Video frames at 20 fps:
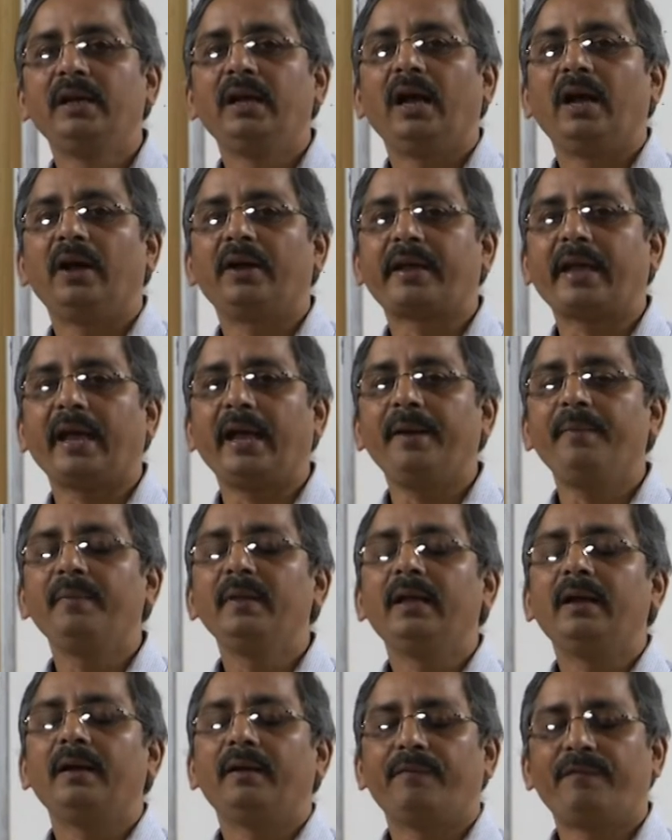okay,
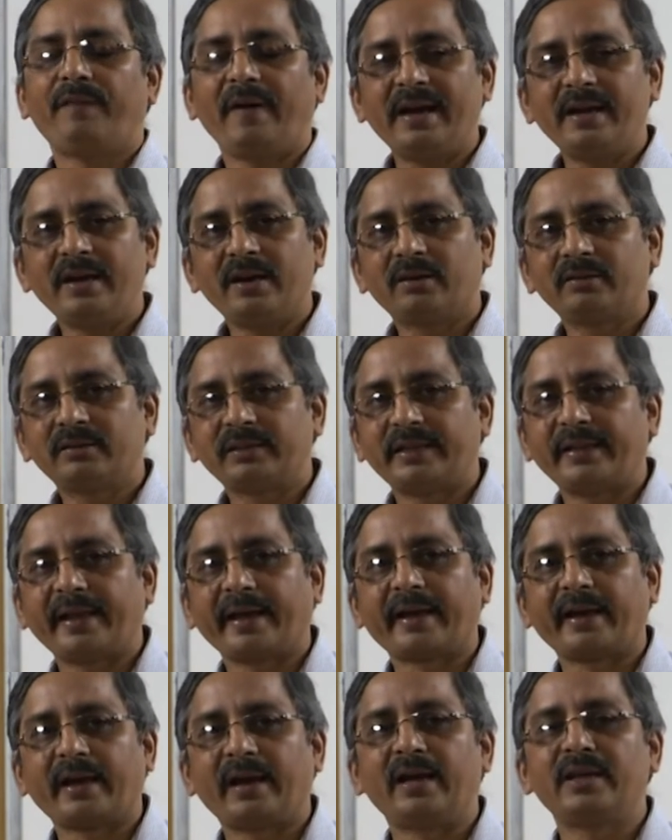find out the
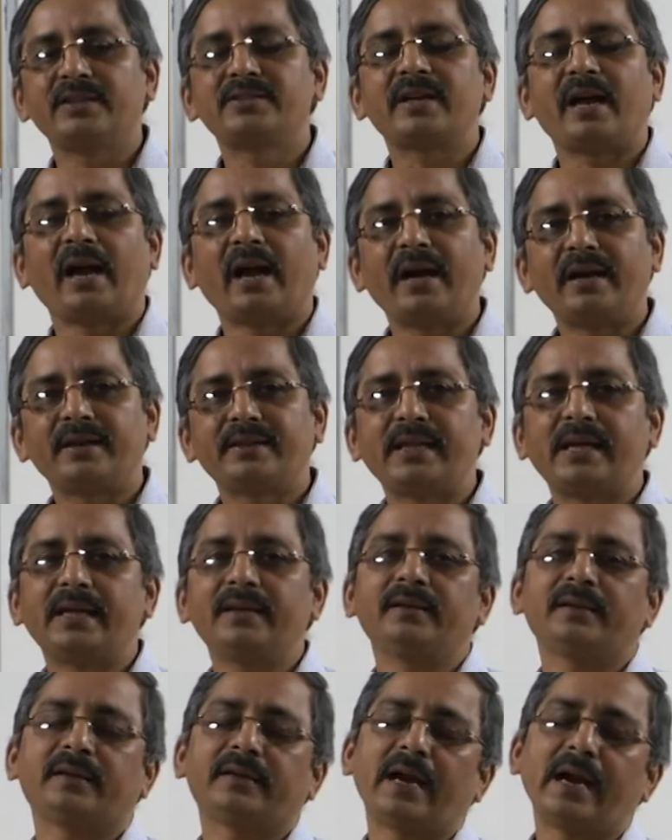Lagrange, and
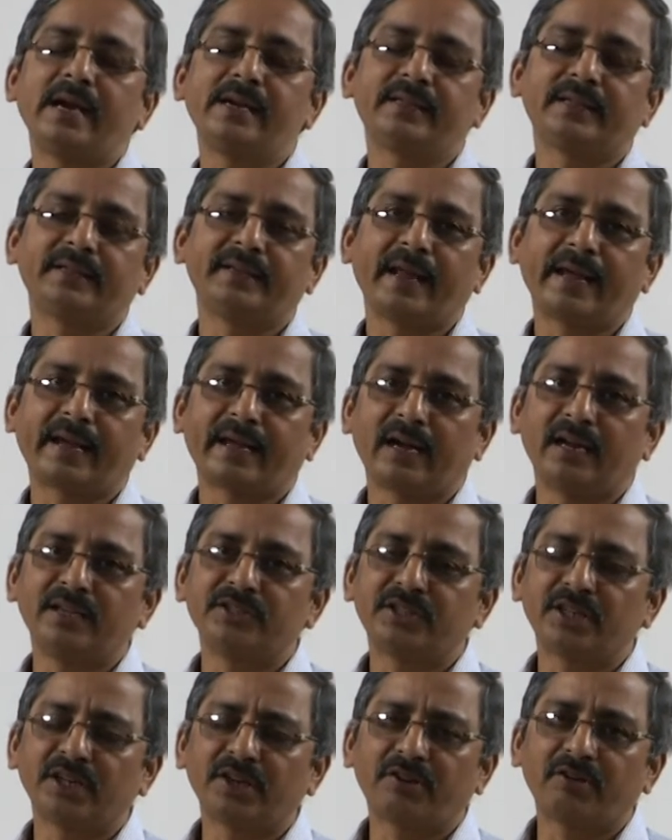then write the Lagrange
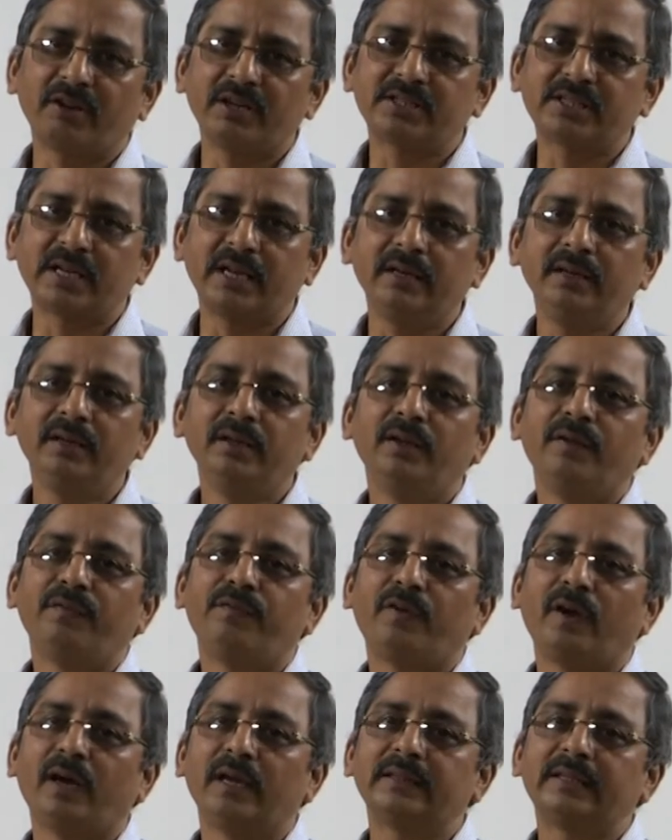equation
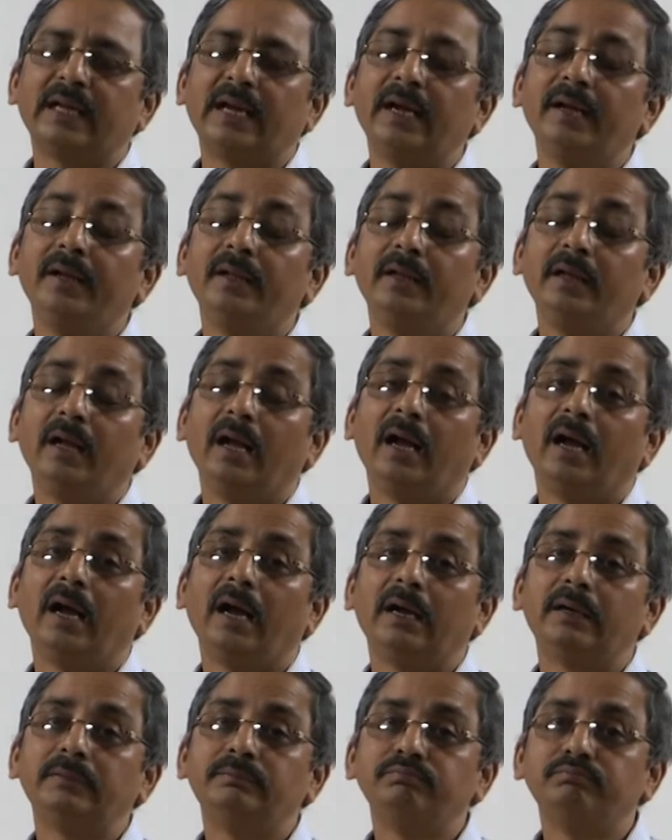for the
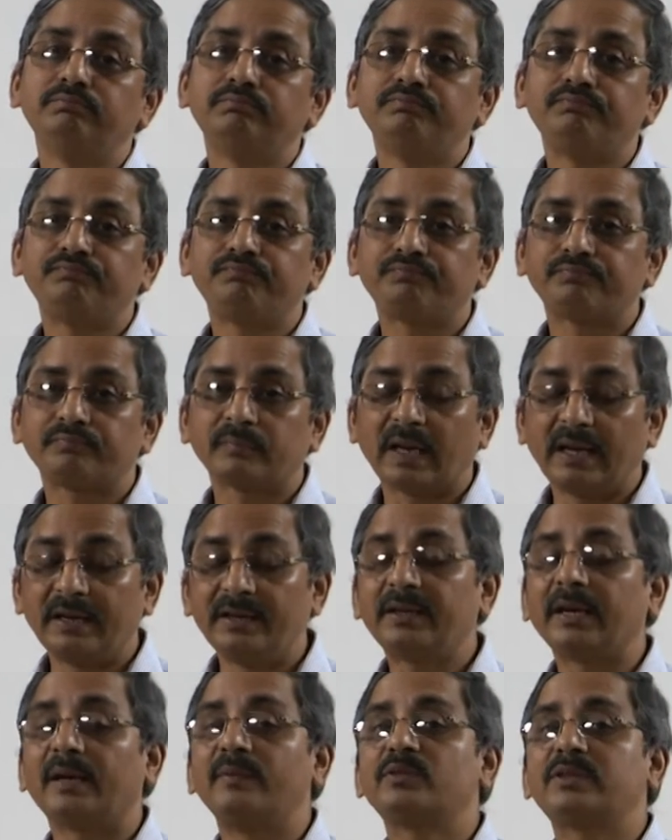in
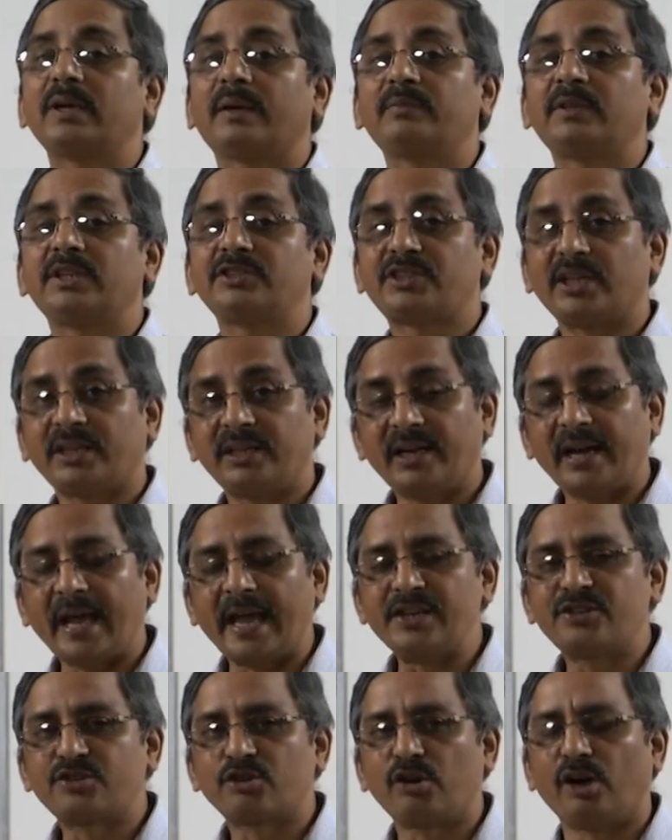terms of the
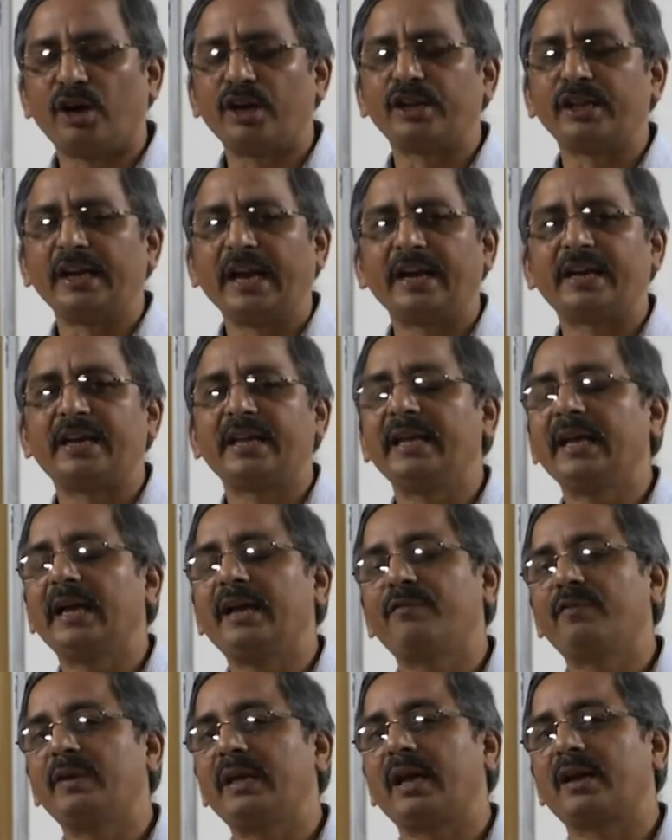generalized coordinate. Here
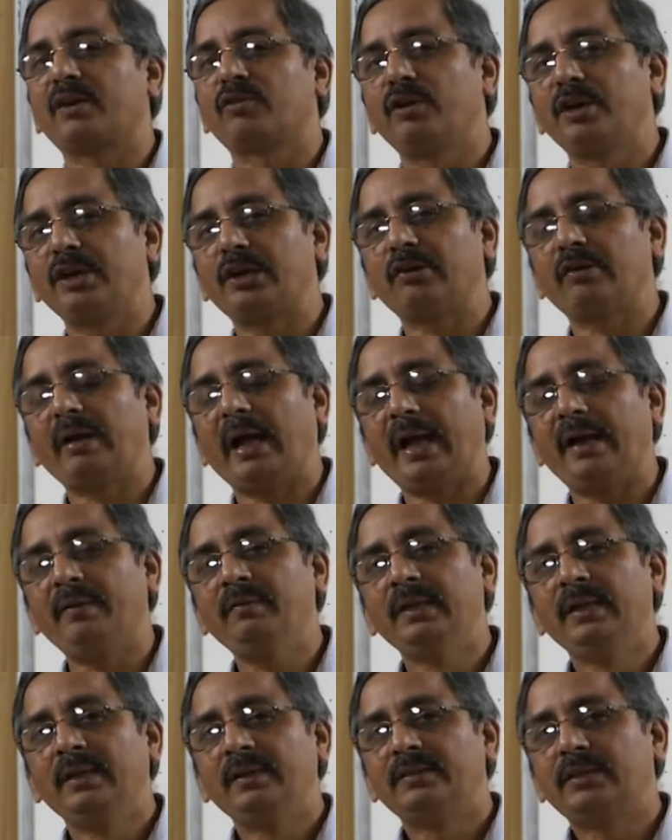we are going to
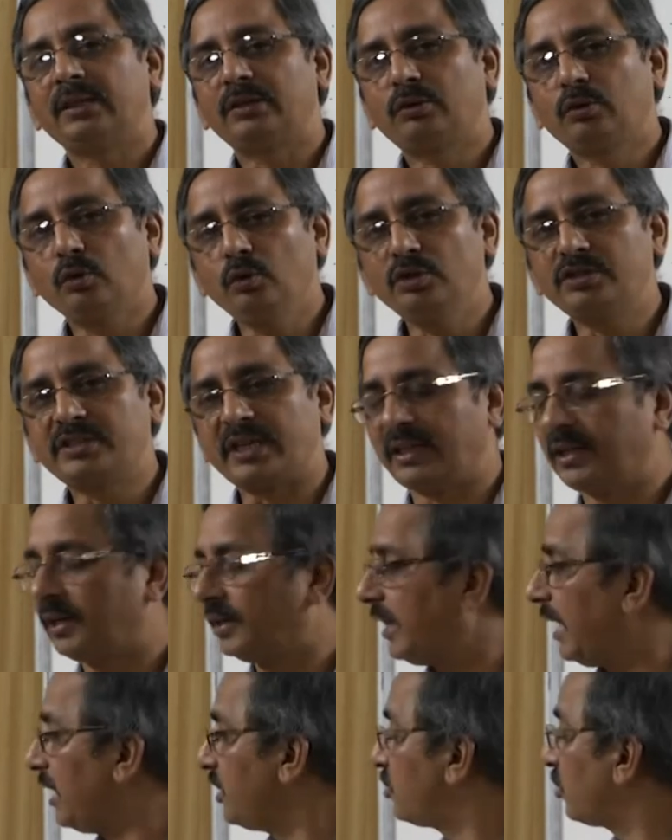have the two generalized